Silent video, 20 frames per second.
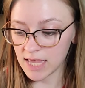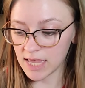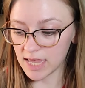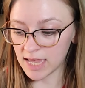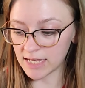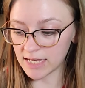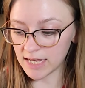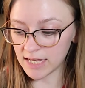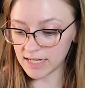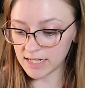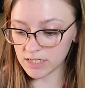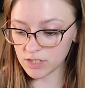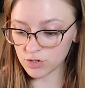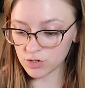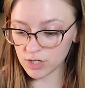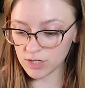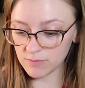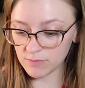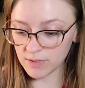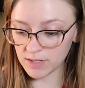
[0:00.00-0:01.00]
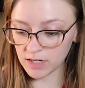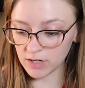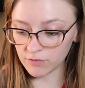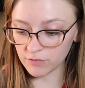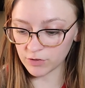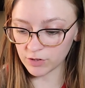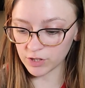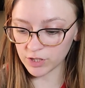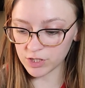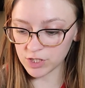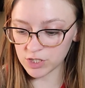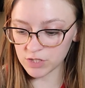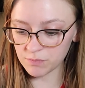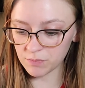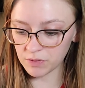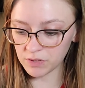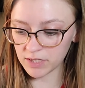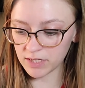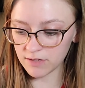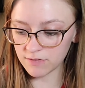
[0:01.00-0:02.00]
In any treatment of religious
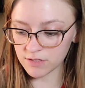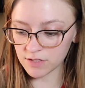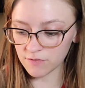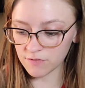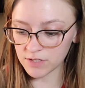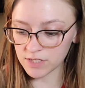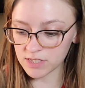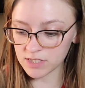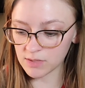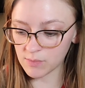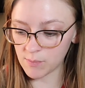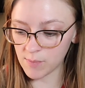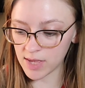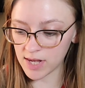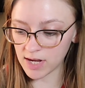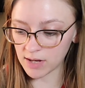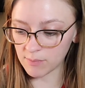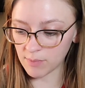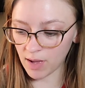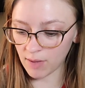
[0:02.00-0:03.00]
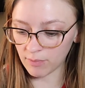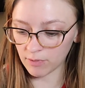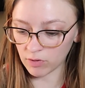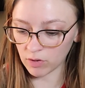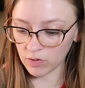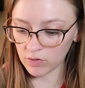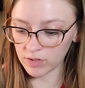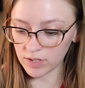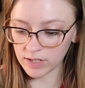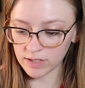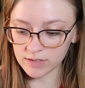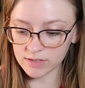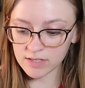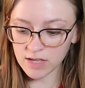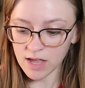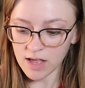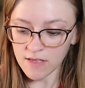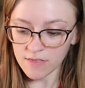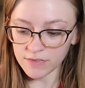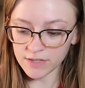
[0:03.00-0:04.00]
beliefs of the Semitic Babylonians,
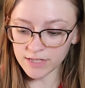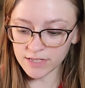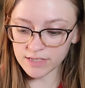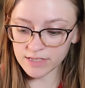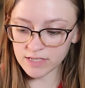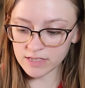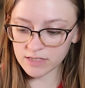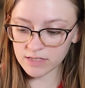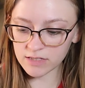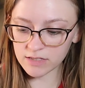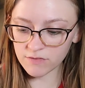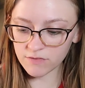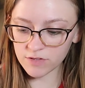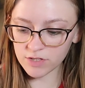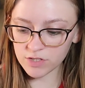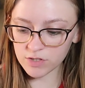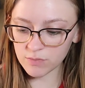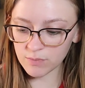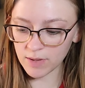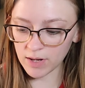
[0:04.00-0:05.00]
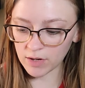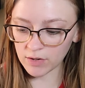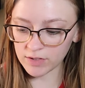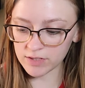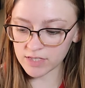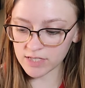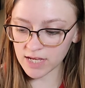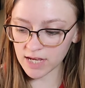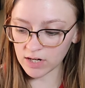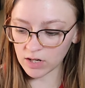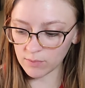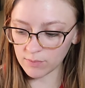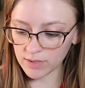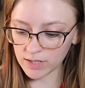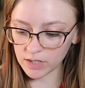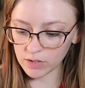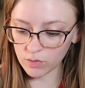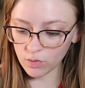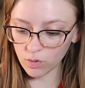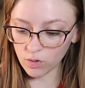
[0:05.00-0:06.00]
the existence of the Sumerians cannot be
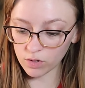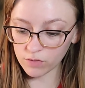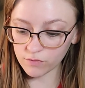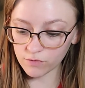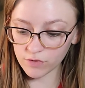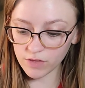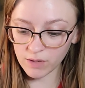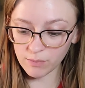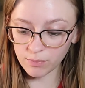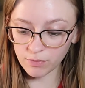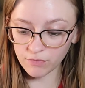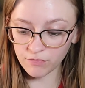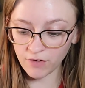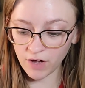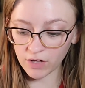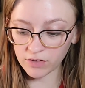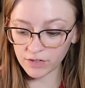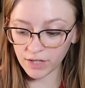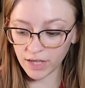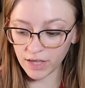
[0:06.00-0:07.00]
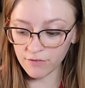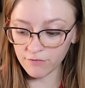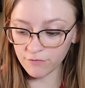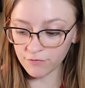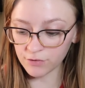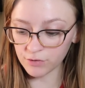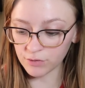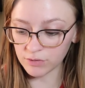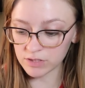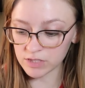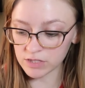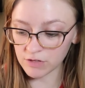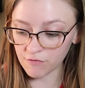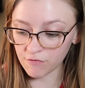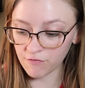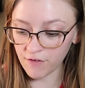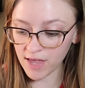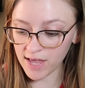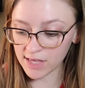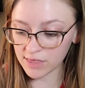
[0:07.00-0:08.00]
ignored, for they profoundly influenced the
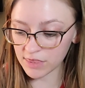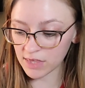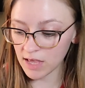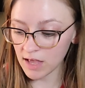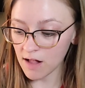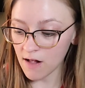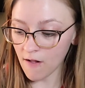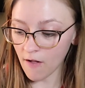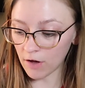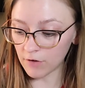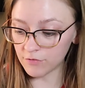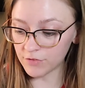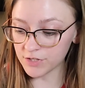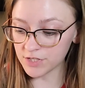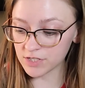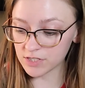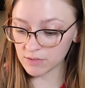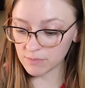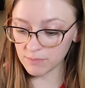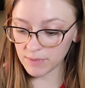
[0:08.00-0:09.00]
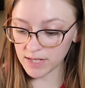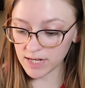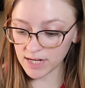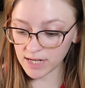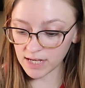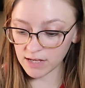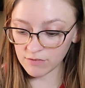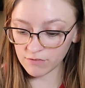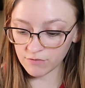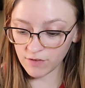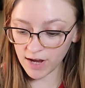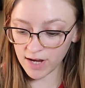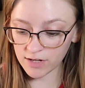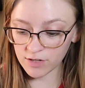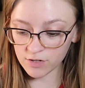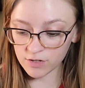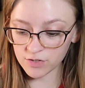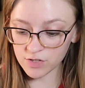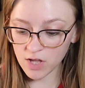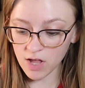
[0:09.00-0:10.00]
faith of the Semitic
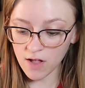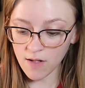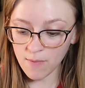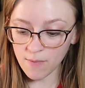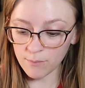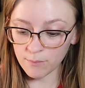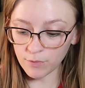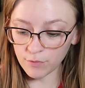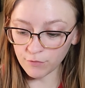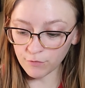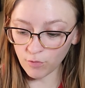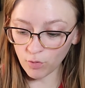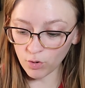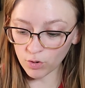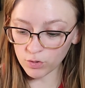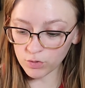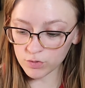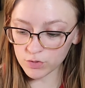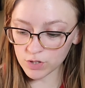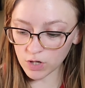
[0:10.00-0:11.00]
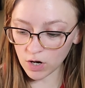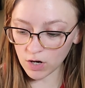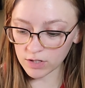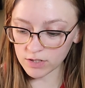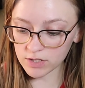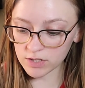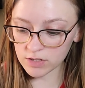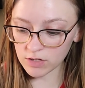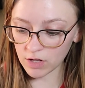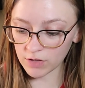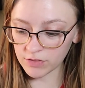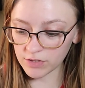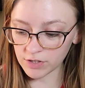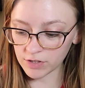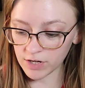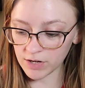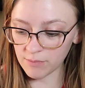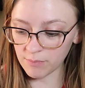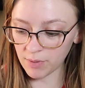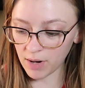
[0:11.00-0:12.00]
invaders before whose onslaught their
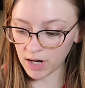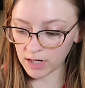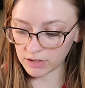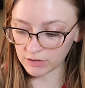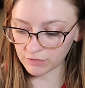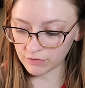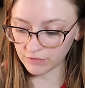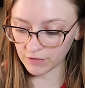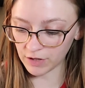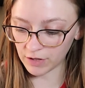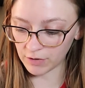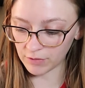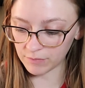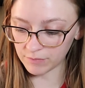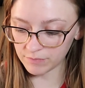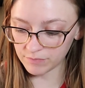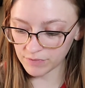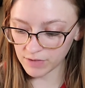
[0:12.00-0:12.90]
empire fell.